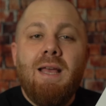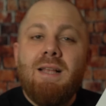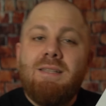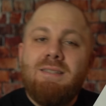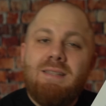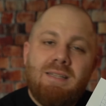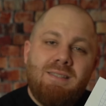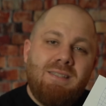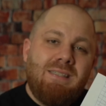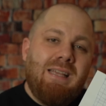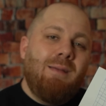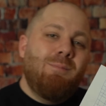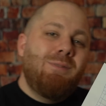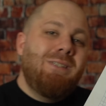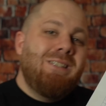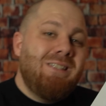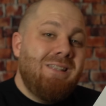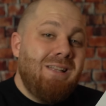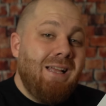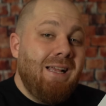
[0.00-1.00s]
It's that same
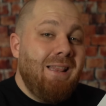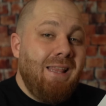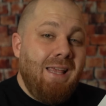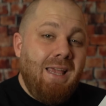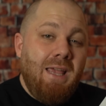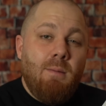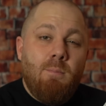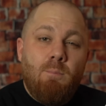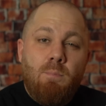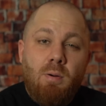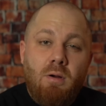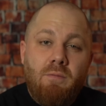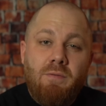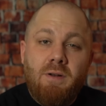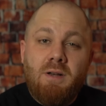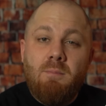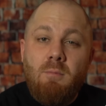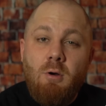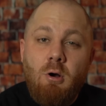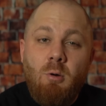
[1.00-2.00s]
slightly
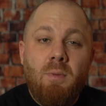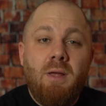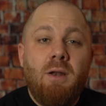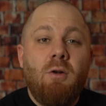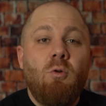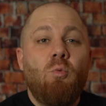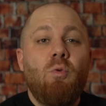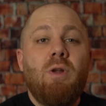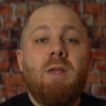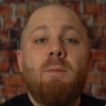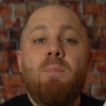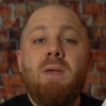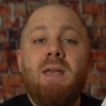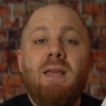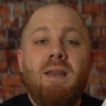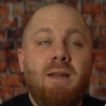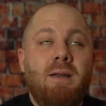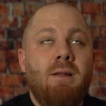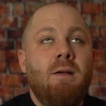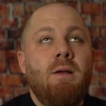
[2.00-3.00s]
imperfect moment
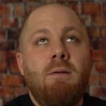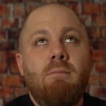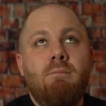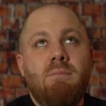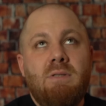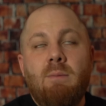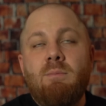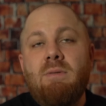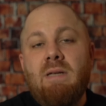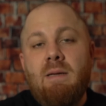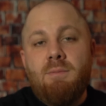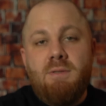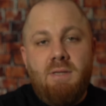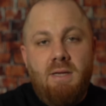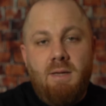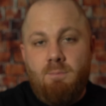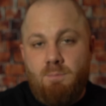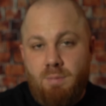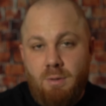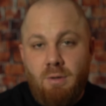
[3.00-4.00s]
repeated, sometimes
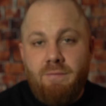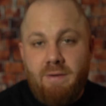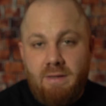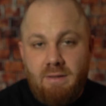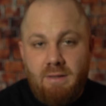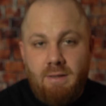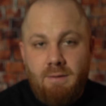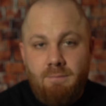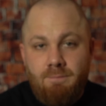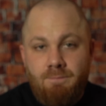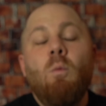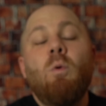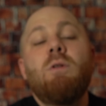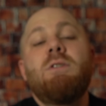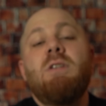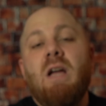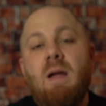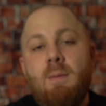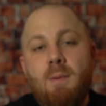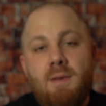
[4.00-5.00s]
imperfectly. We'll
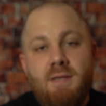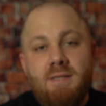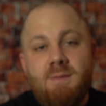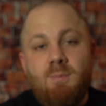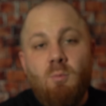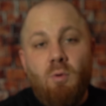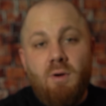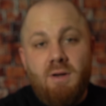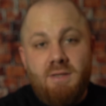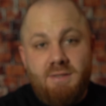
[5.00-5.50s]
talk about this more in a